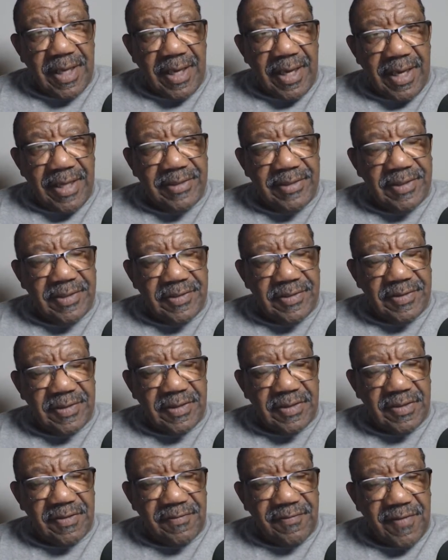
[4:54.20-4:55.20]

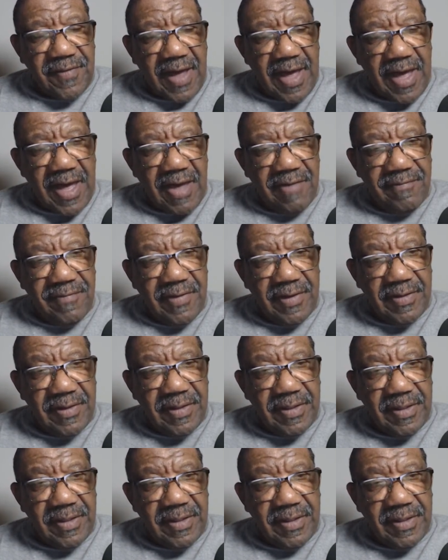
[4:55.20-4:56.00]
1865 and